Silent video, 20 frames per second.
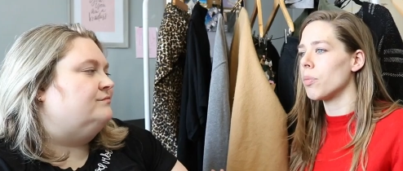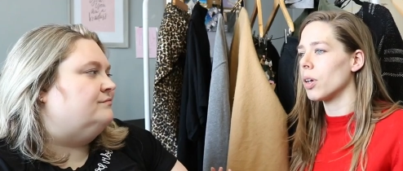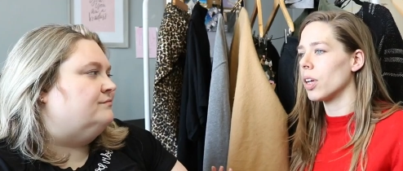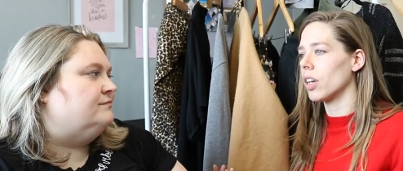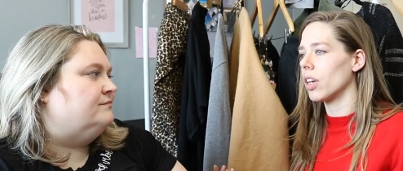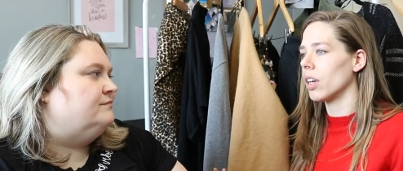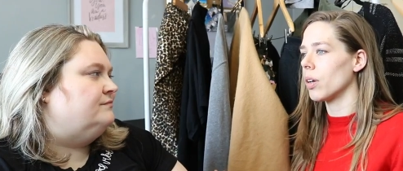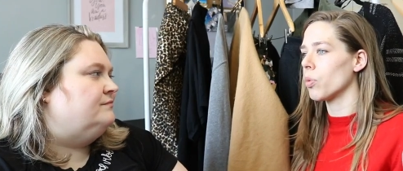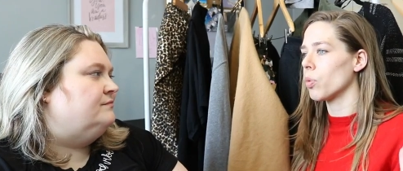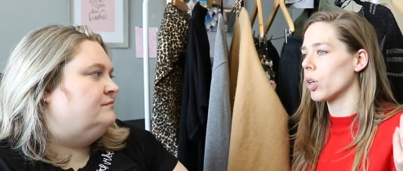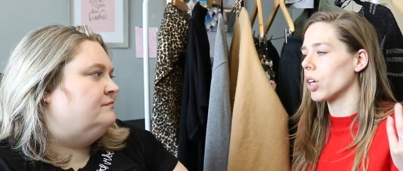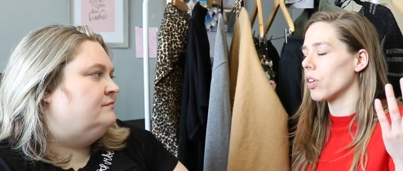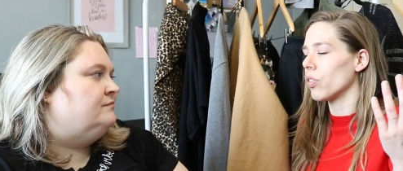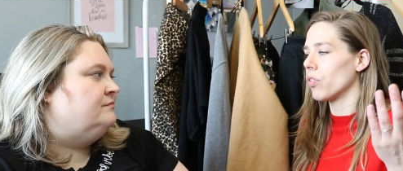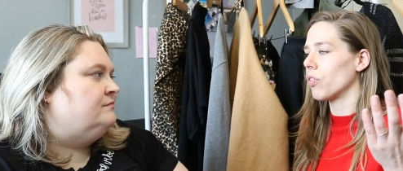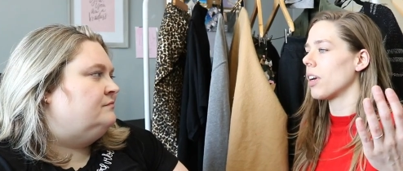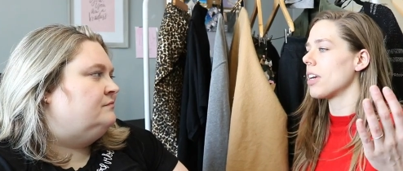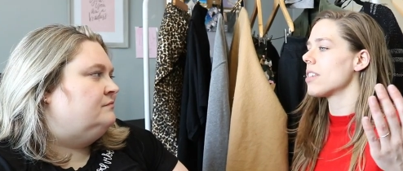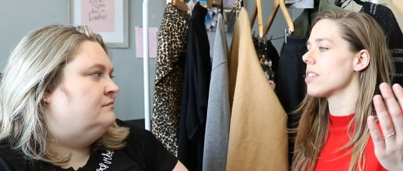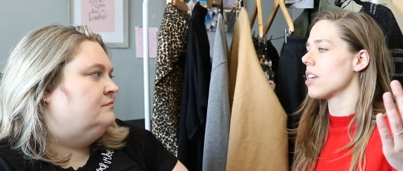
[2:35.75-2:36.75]
Speaker 1: gonna we're gonna
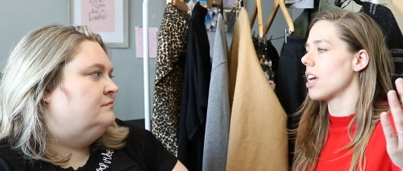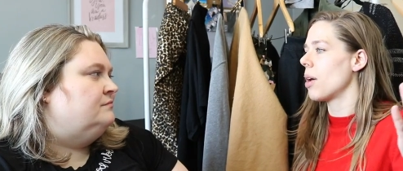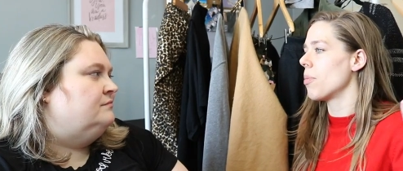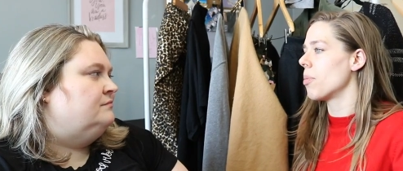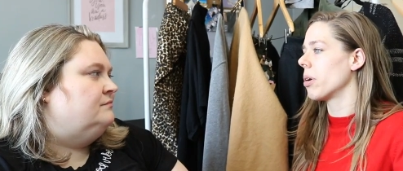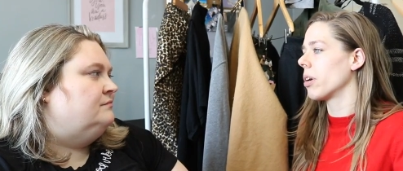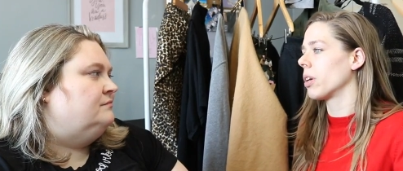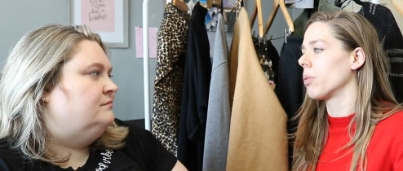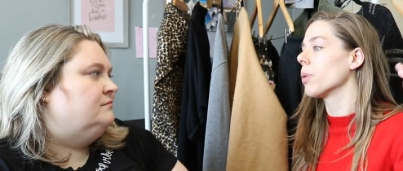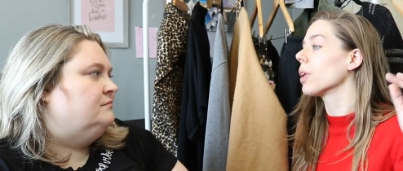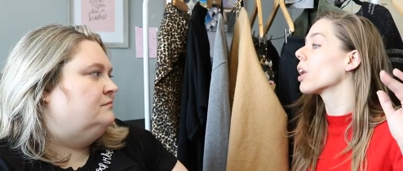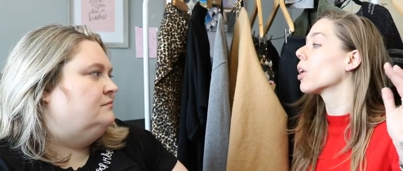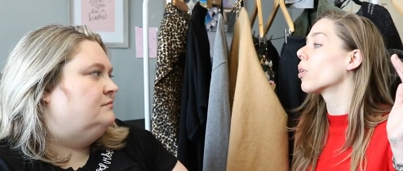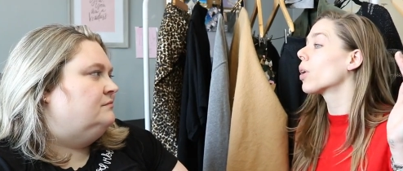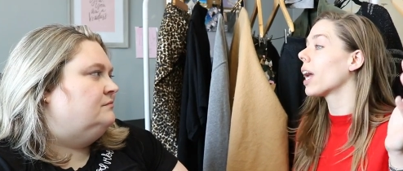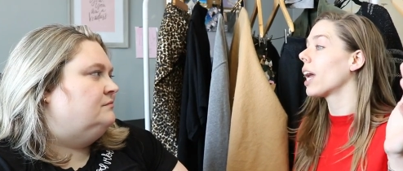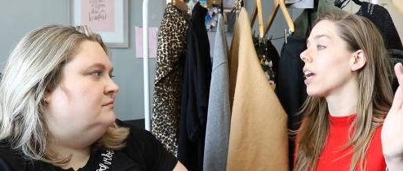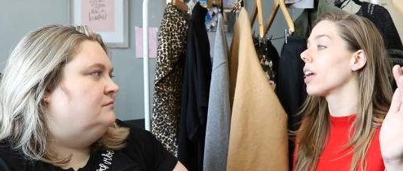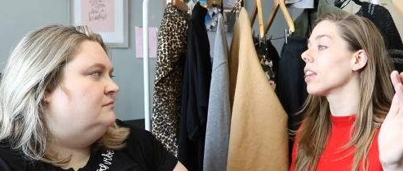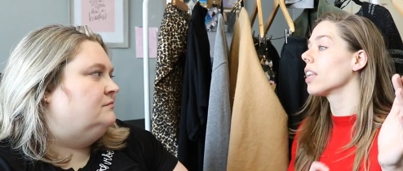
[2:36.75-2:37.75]
FaceTime and I'm gonna be like,
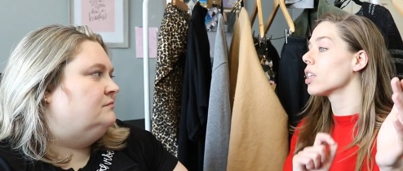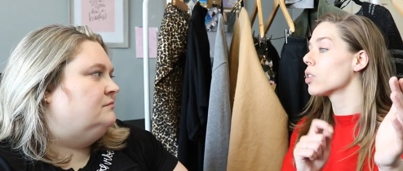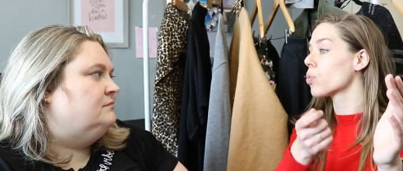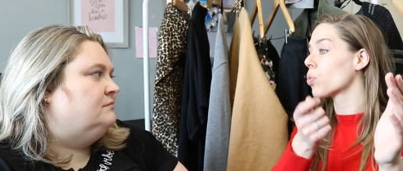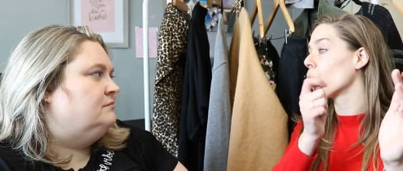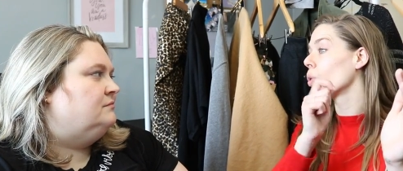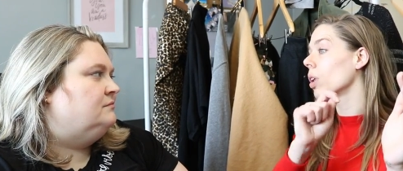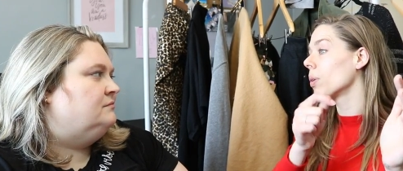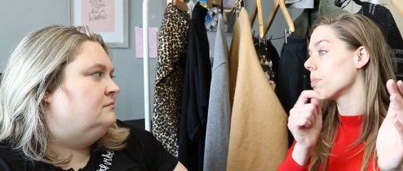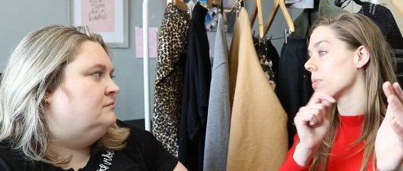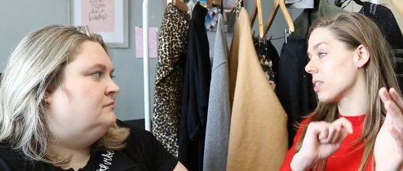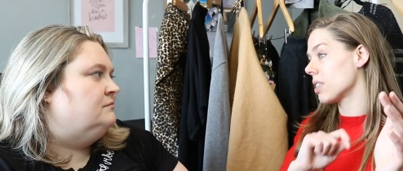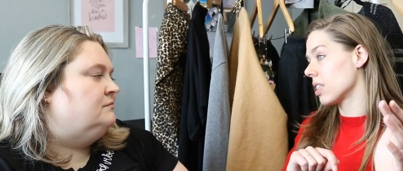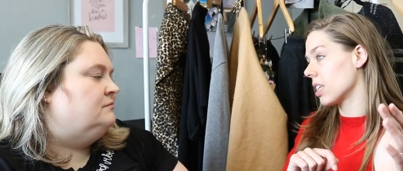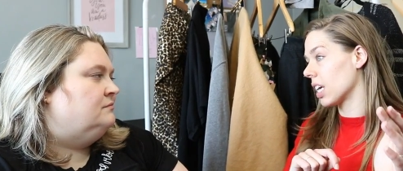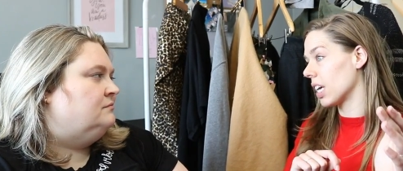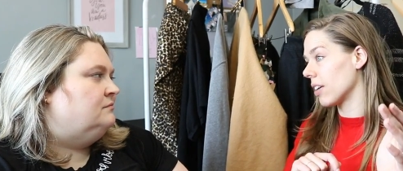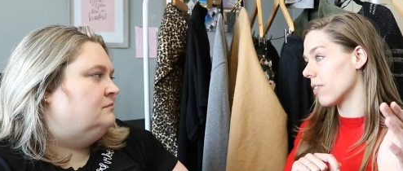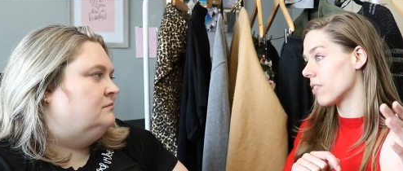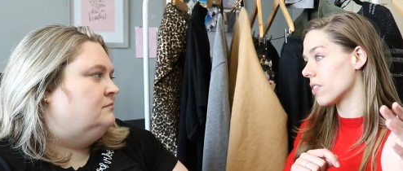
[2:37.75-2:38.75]
okay, let's roll up the
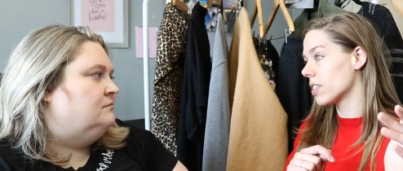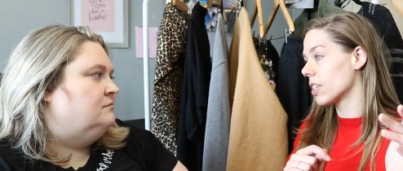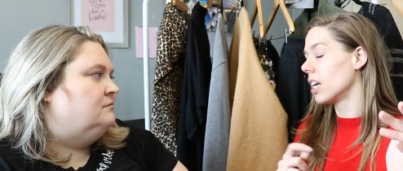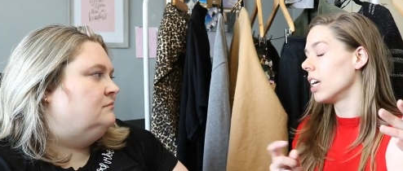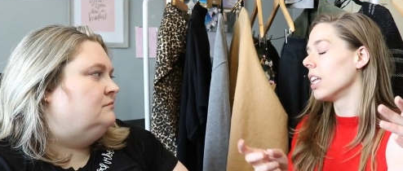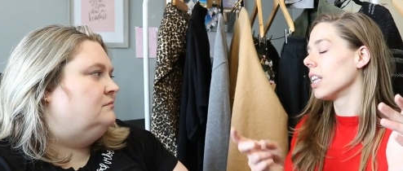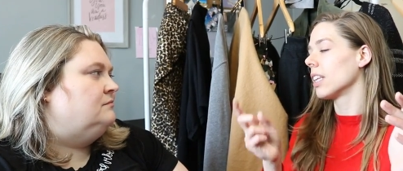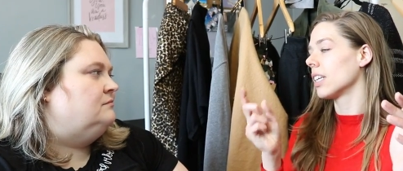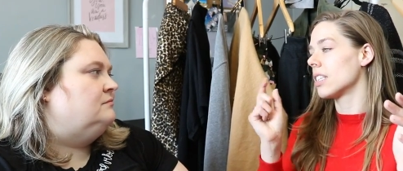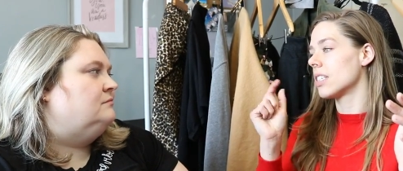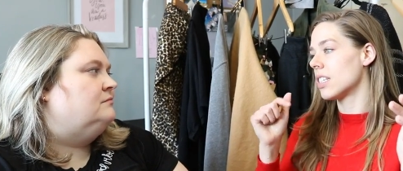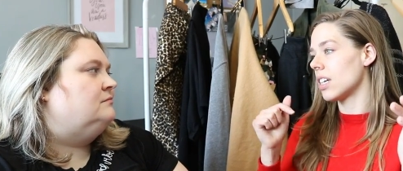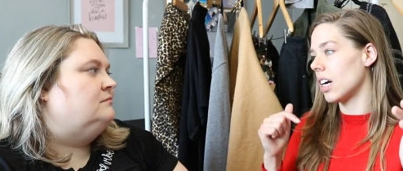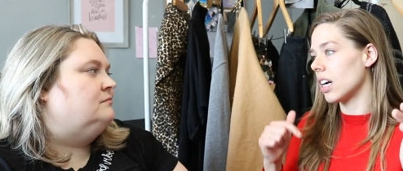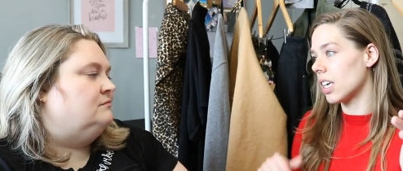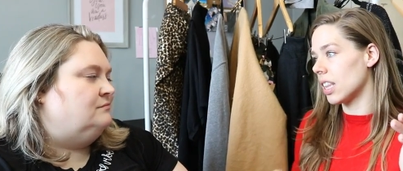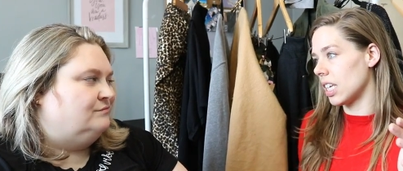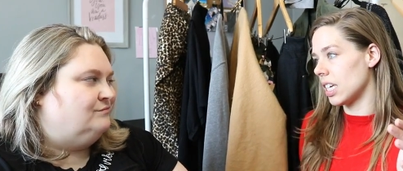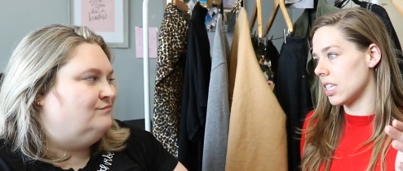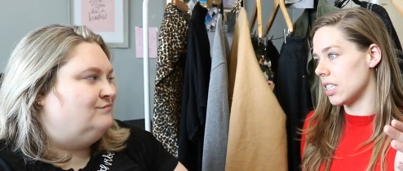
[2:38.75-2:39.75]
sleeves, let's
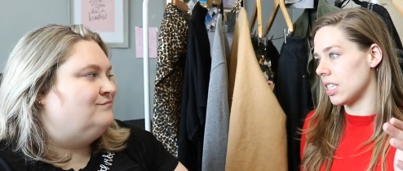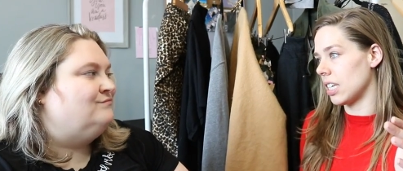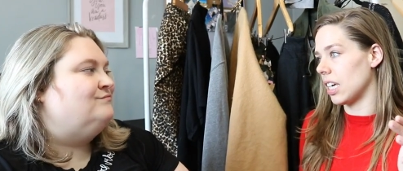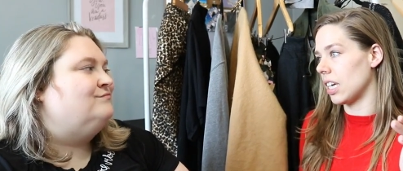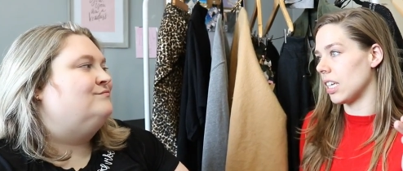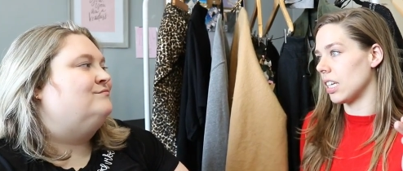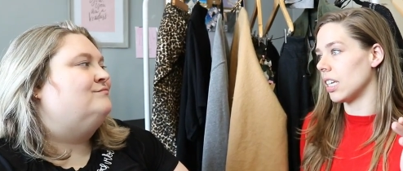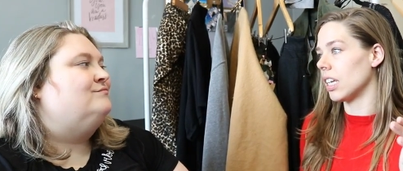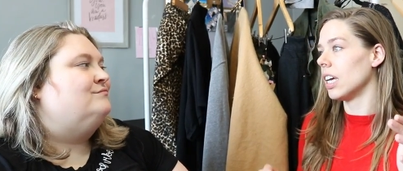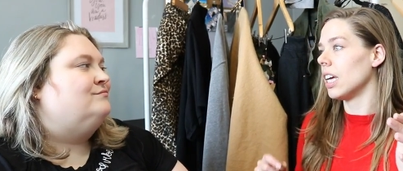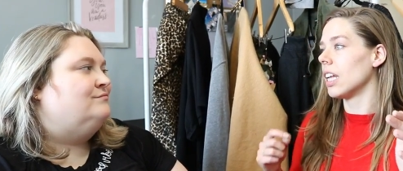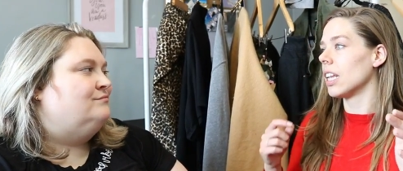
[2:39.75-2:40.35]
tuck this in,